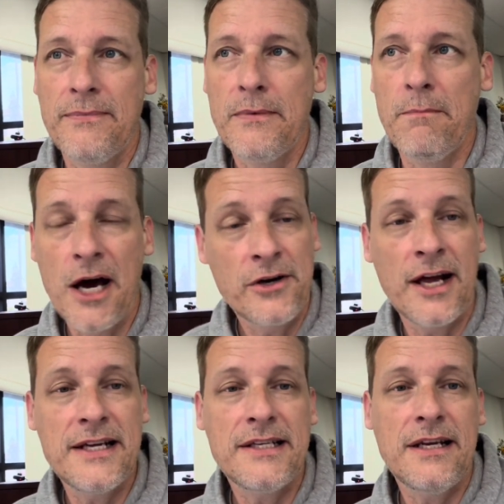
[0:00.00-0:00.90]

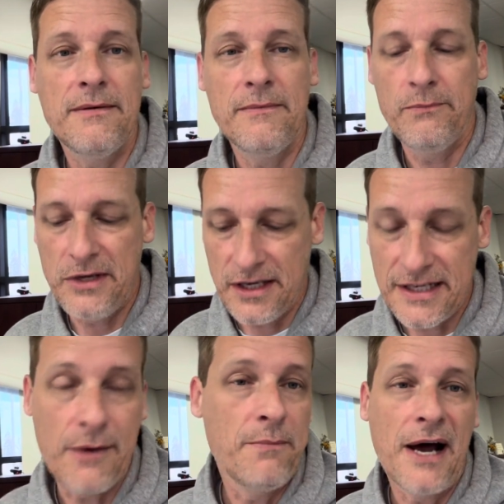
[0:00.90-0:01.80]
modernize it, because I
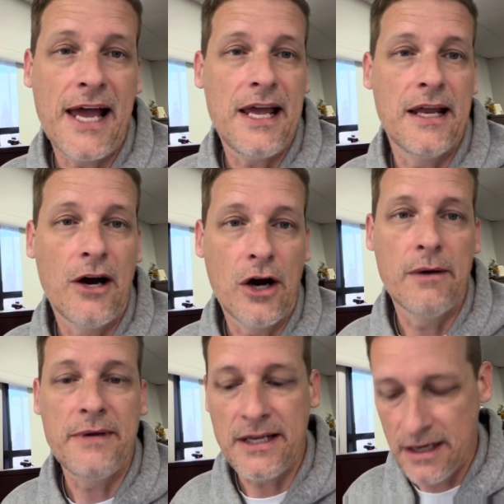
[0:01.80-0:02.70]
would buy it in a
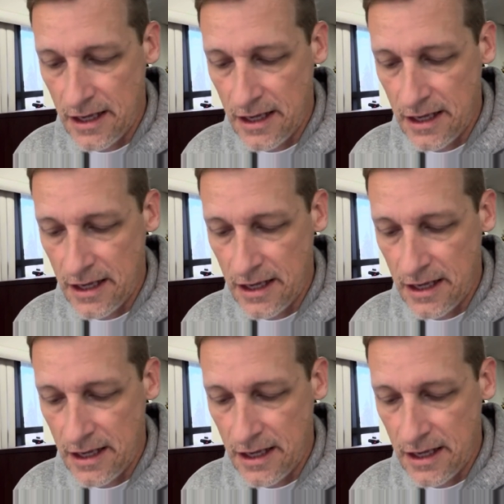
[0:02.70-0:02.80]
heartbeat.